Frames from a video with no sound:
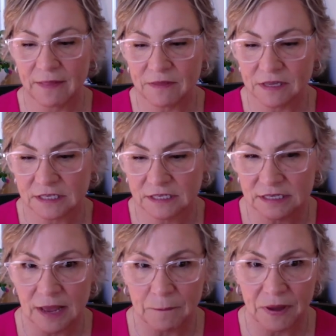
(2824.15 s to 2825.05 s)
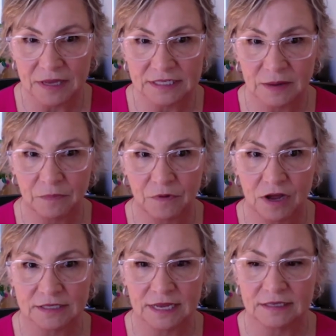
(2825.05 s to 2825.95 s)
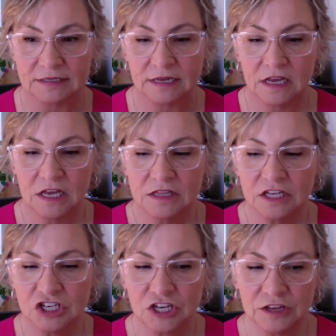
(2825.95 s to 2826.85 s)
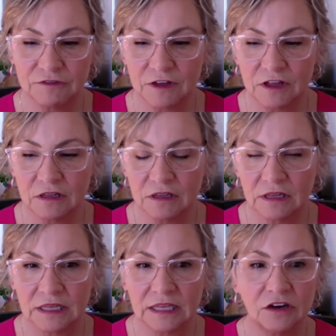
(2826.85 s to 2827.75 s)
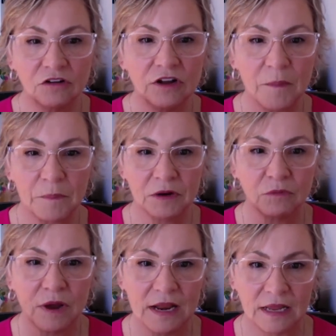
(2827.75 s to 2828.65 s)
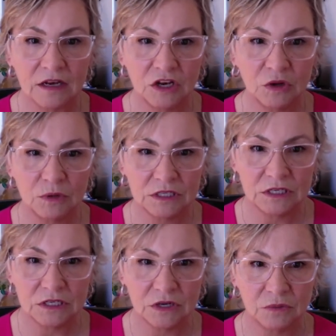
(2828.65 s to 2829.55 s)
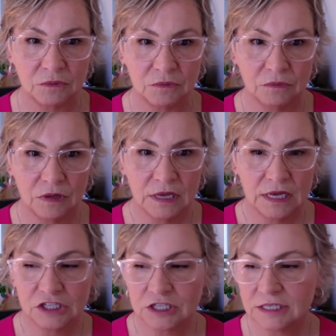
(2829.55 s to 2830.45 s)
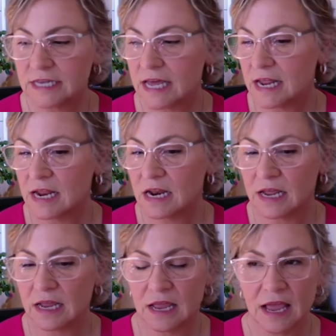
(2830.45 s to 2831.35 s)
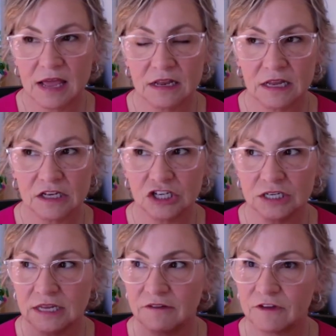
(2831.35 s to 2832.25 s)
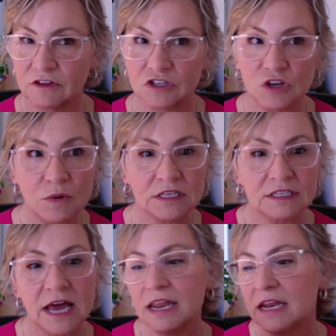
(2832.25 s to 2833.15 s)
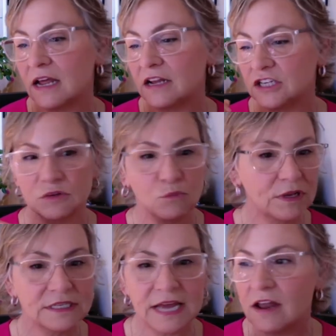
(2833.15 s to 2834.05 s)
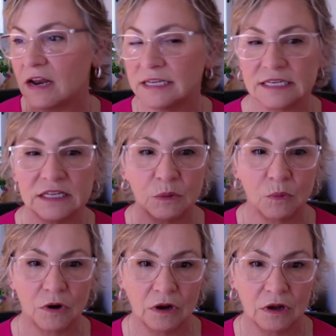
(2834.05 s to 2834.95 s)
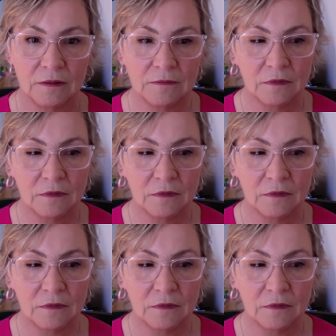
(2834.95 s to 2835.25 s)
had this step-by-step process, that she felt geared up and ready and knew what to do. And she said, I felt so excited. I just went down, and I did the work.